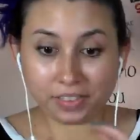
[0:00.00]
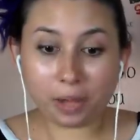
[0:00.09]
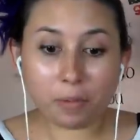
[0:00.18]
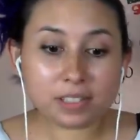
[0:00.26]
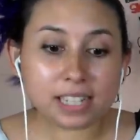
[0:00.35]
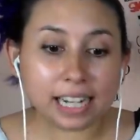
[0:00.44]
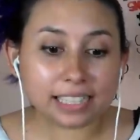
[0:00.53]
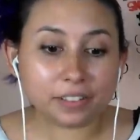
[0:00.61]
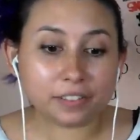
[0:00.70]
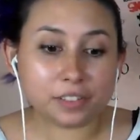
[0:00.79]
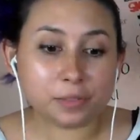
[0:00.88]
That was kind
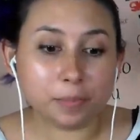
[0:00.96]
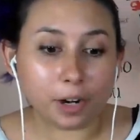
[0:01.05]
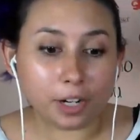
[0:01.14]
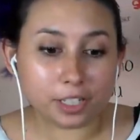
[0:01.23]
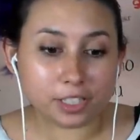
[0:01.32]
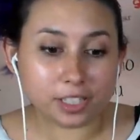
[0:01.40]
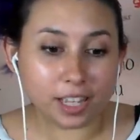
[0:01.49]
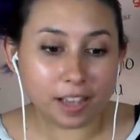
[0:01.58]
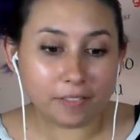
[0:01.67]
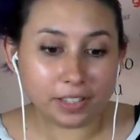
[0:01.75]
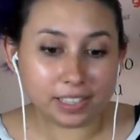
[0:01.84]
of smart to
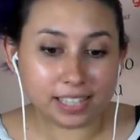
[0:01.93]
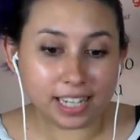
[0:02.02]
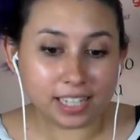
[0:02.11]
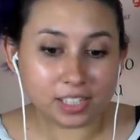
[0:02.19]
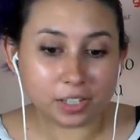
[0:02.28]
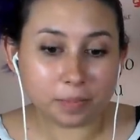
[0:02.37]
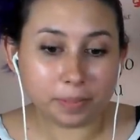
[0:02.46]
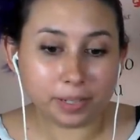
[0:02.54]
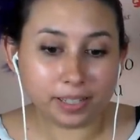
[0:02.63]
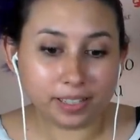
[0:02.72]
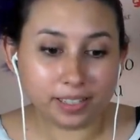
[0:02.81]
have a taser,
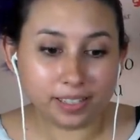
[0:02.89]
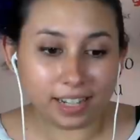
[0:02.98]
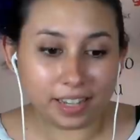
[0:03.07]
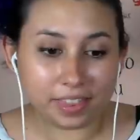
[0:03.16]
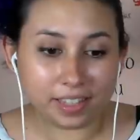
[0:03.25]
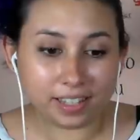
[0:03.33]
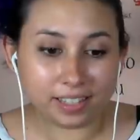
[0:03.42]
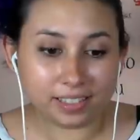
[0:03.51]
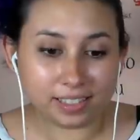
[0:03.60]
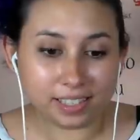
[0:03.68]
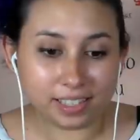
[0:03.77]
but I think
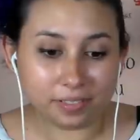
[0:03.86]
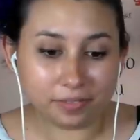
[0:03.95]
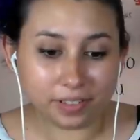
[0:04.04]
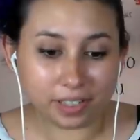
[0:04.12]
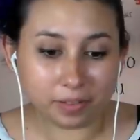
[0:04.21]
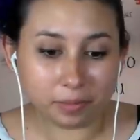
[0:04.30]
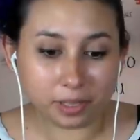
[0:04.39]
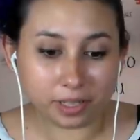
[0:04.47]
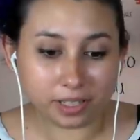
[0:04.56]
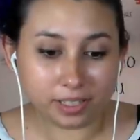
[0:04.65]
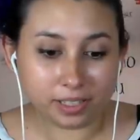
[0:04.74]
it didn't fucking
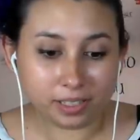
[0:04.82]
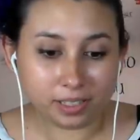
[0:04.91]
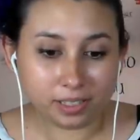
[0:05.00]
work.